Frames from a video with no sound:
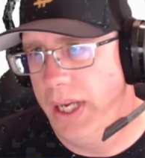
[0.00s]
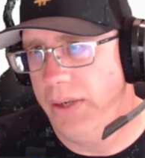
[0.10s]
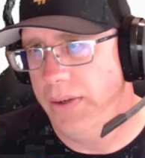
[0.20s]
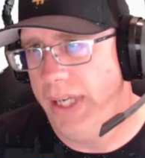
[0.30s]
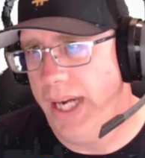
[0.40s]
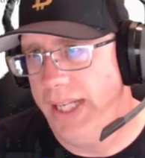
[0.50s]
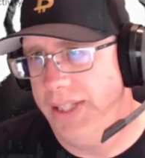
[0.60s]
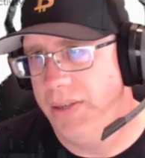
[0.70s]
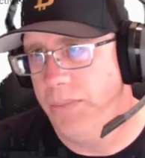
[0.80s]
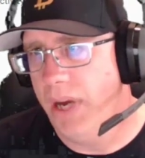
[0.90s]
It
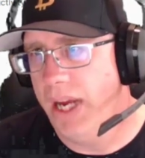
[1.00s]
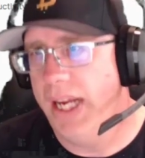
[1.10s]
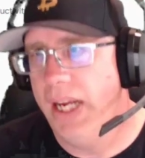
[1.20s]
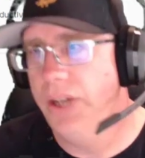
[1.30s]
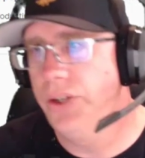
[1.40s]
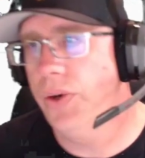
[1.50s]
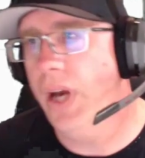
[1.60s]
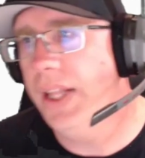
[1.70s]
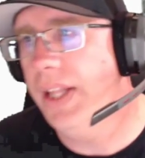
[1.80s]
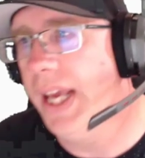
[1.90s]
creates my
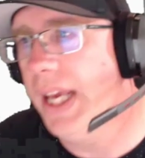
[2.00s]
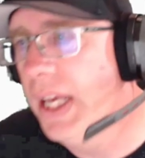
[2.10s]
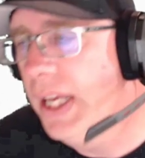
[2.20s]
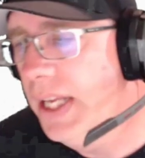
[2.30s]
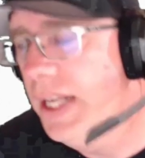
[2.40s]
Tron Link.